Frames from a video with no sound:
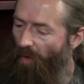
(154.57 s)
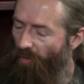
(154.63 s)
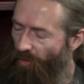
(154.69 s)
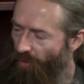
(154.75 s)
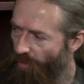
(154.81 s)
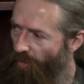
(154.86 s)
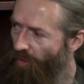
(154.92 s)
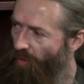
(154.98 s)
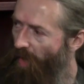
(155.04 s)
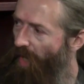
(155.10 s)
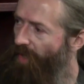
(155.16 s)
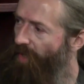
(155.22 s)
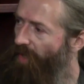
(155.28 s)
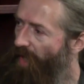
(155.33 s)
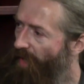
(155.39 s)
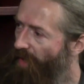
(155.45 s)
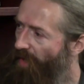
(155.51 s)
true
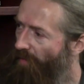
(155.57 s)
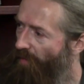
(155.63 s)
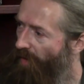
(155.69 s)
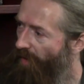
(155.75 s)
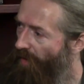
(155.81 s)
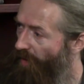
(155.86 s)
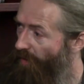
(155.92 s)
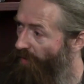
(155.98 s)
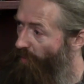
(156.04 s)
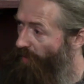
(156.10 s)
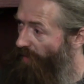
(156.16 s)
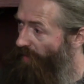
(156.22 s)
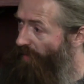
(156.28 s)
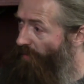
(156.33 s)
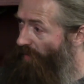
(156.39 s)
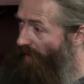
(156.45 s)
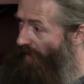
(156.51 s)
anti-aging research within
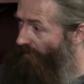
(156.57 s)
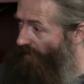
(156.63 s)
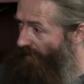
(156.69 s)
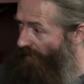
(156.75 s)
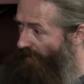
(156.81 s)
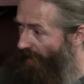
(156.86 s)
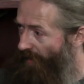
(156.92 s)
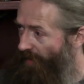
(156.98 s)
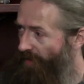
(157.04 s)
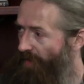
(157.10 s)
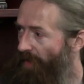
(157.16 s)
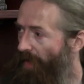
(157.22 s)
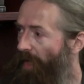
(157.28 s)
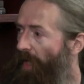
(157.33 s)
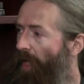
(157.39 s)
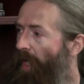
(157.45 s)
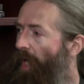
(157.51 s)
the private
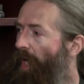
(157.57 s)
sector.